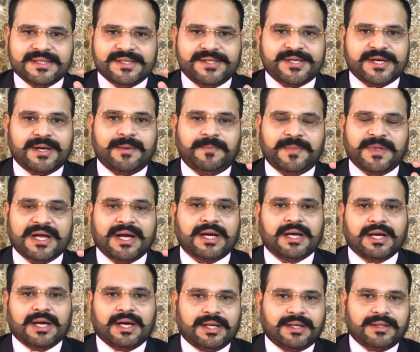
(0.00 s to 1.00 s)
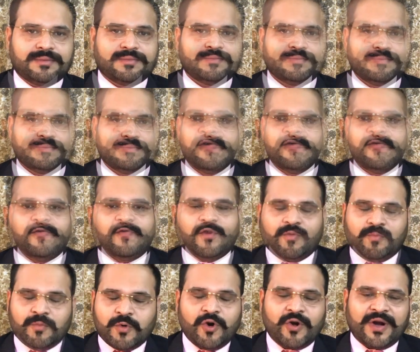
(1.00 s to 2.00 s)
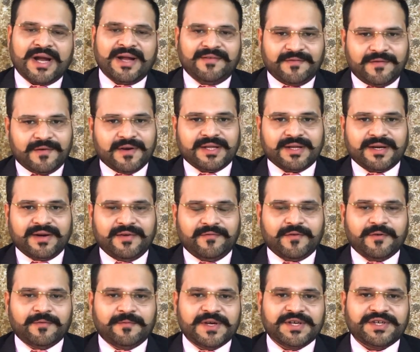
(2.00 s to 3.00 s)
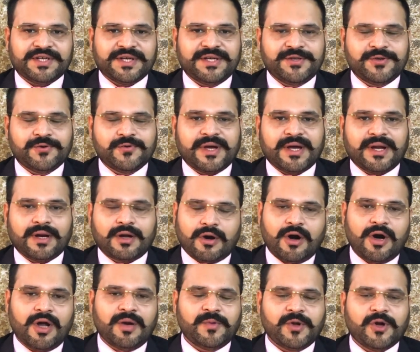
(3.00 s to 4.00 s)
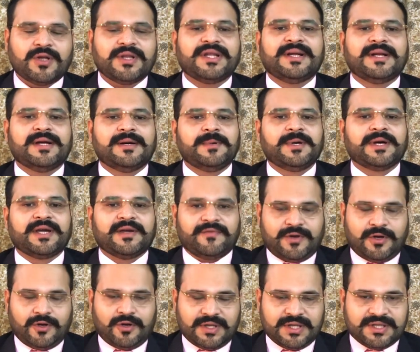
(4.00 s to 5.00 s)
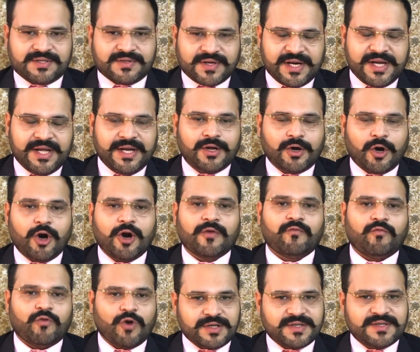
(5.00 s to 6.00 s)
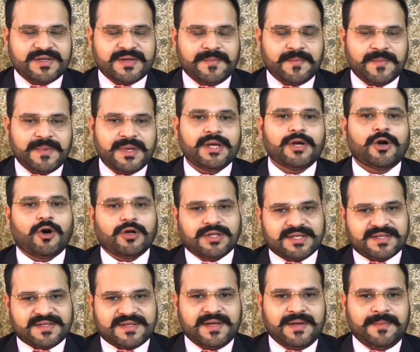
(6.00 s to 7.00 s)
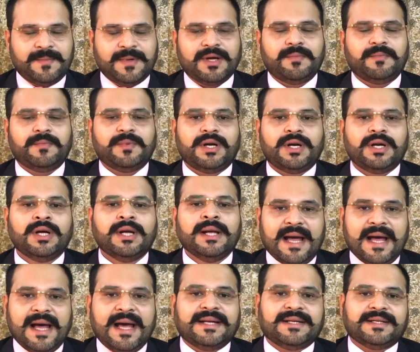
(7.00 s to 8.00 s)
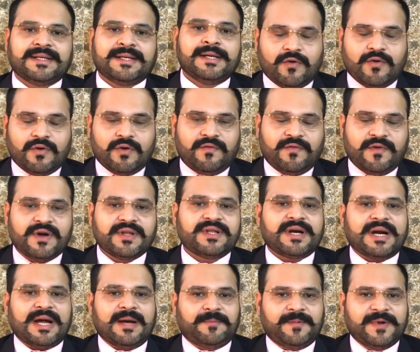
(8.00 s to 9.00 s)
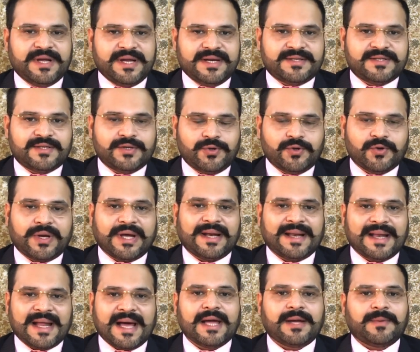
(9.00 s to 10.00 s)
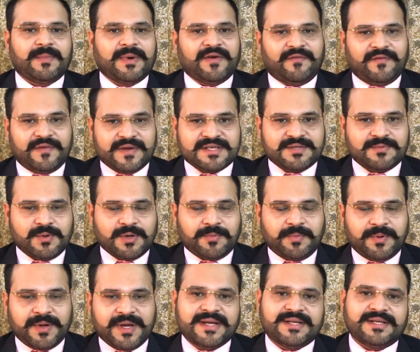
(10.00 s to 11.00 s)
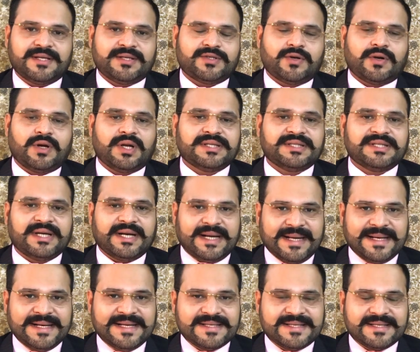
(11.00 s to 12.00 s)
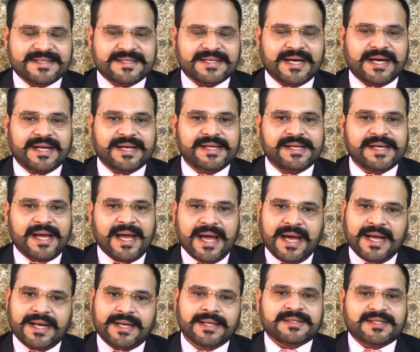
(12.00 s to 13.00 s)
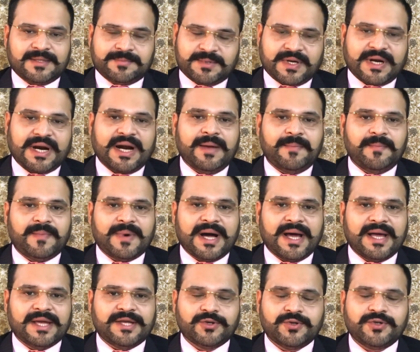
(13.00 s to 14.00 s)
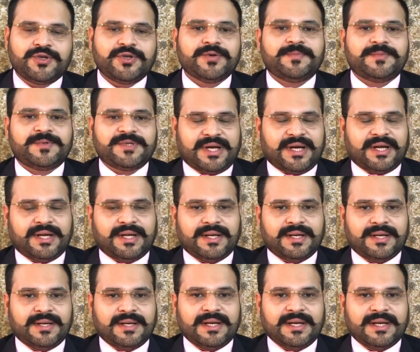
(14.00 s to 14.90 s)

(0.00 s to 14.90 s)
jump the gun. For more and further information, you can call me on the number given on the screen or WhatsApp me on the same number. And for further updates, you can like my Facebook page, Astrologer Ali Zanjani, and subscribe my YouTube channel,